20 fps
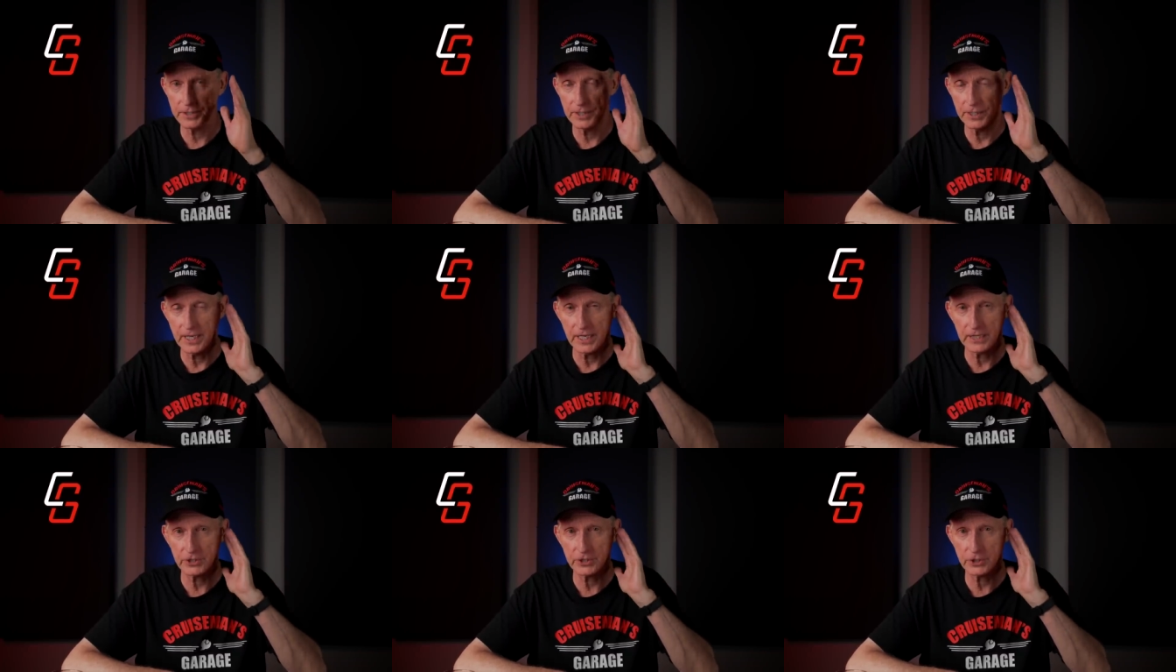the
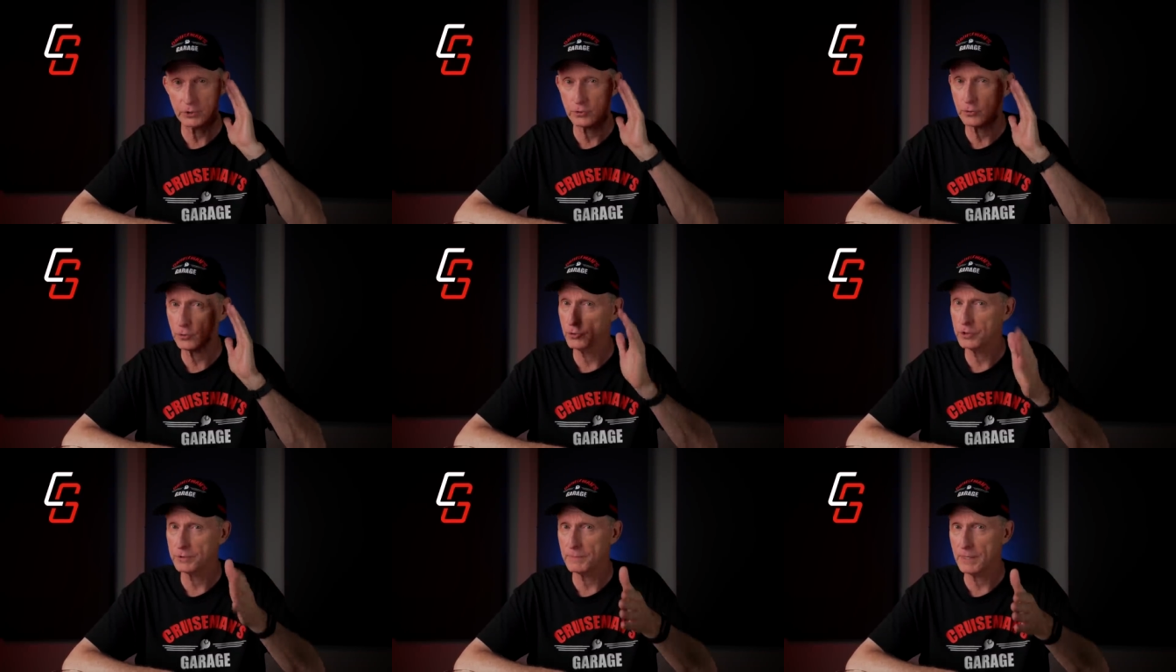next
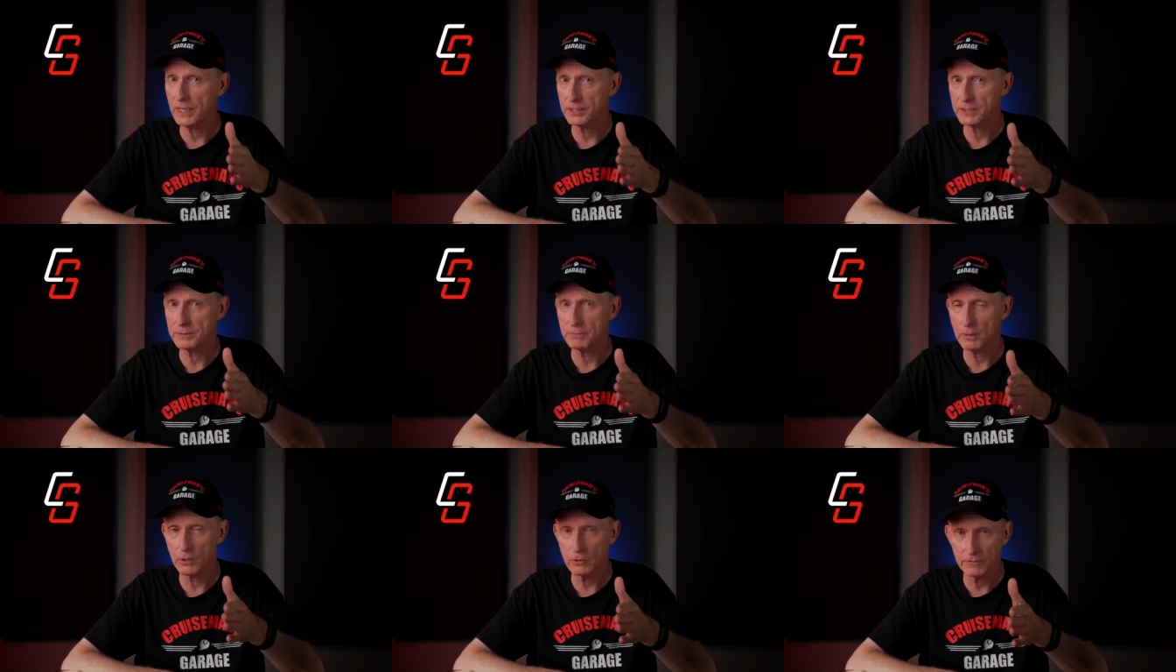
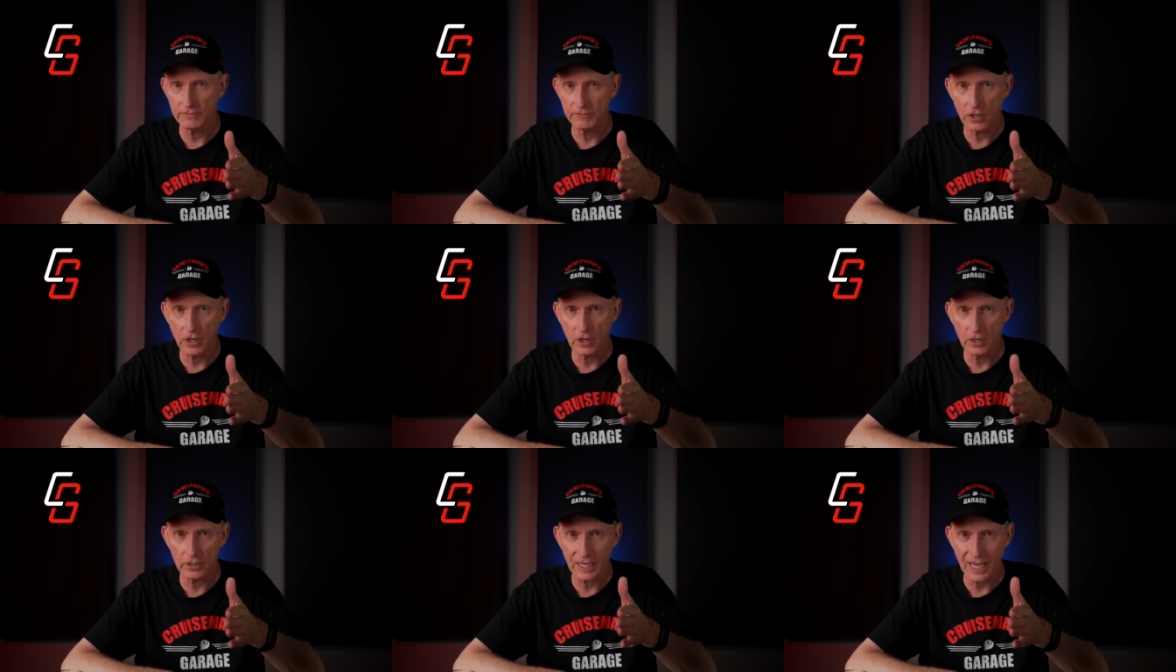Cruiseman's Motor
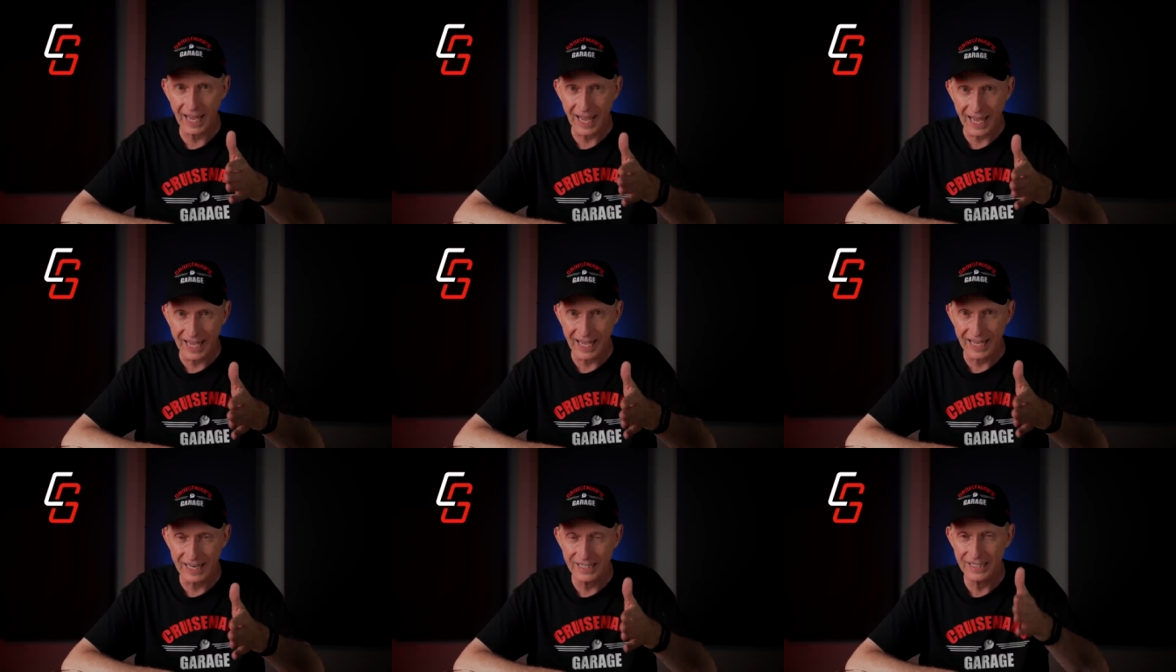Vlog,
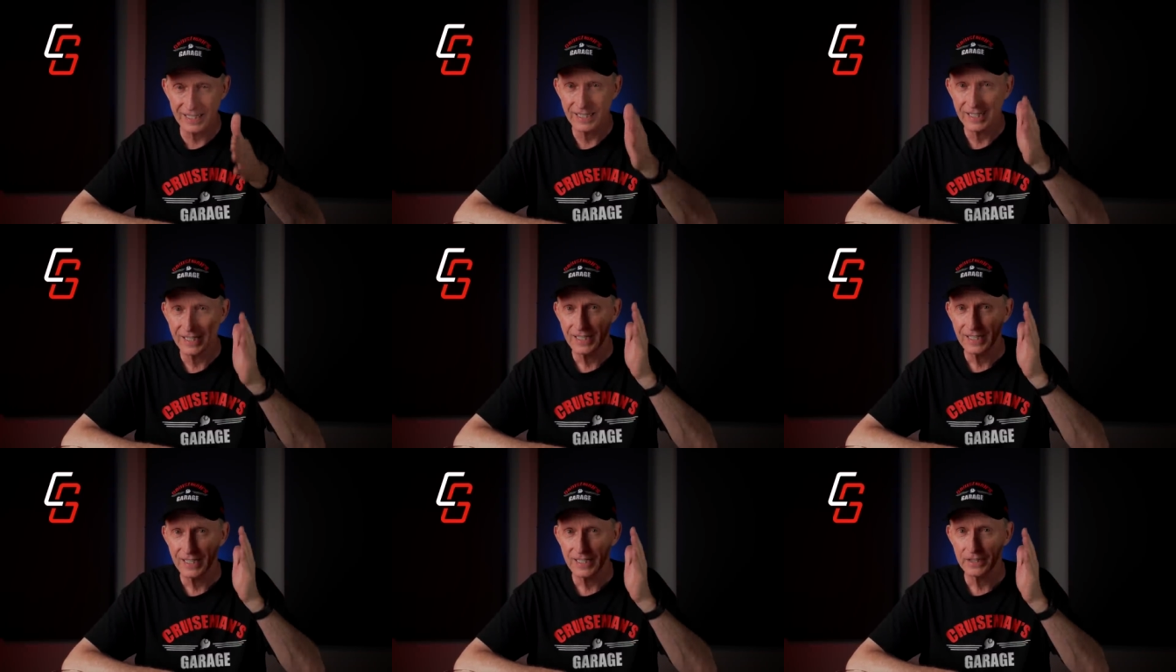and
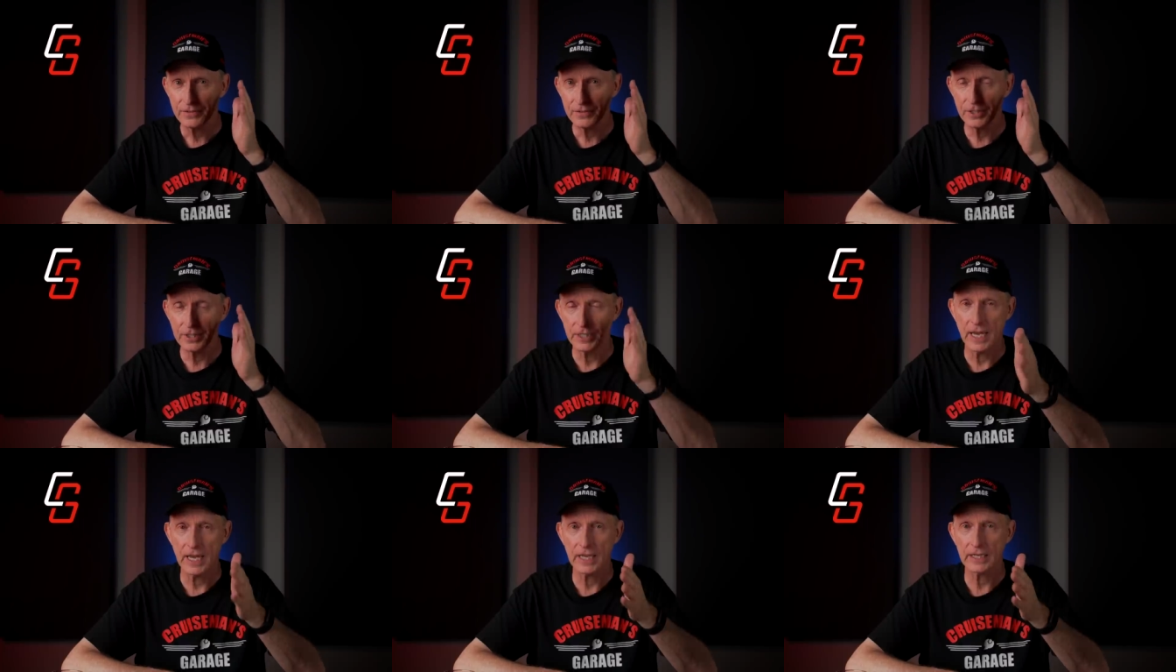
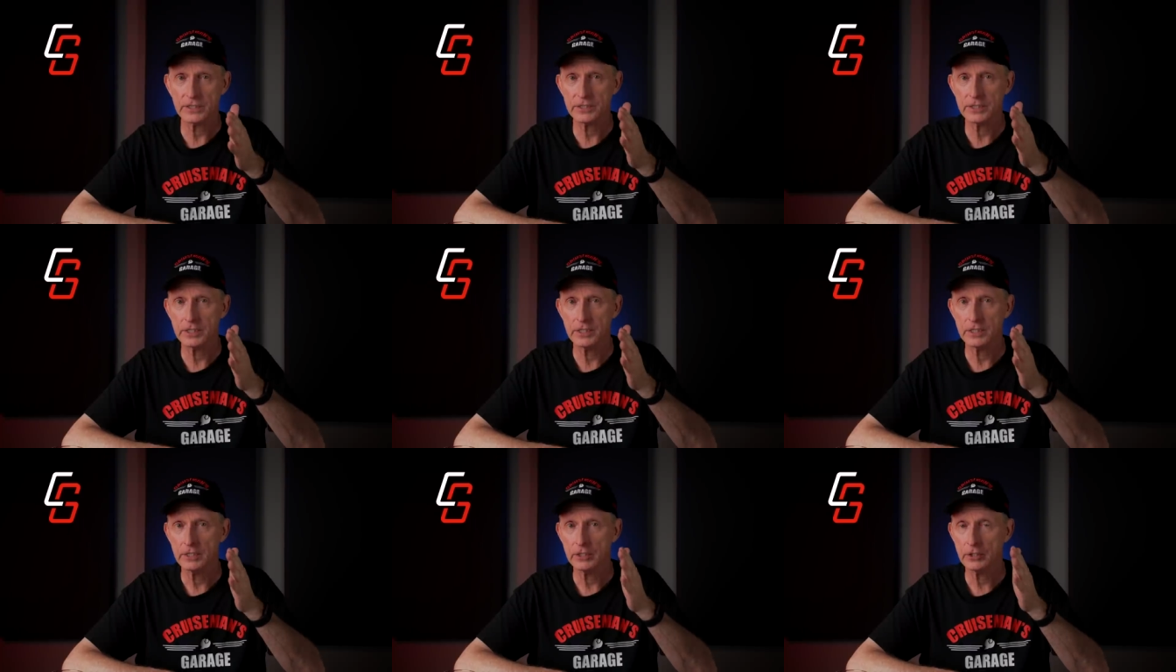the
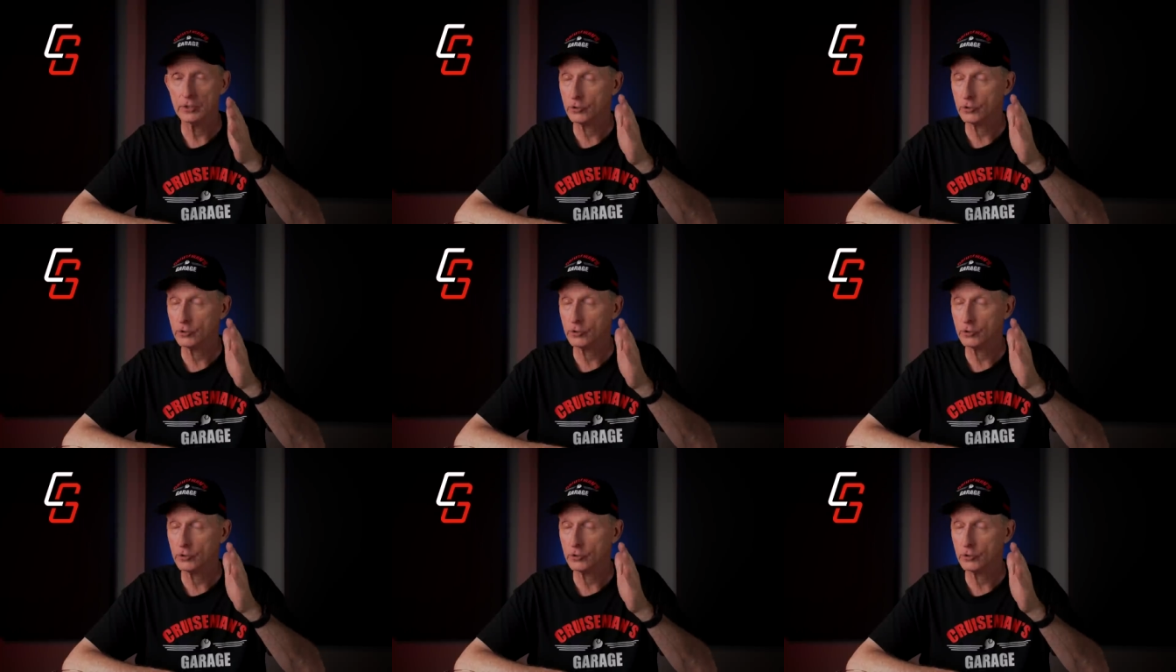next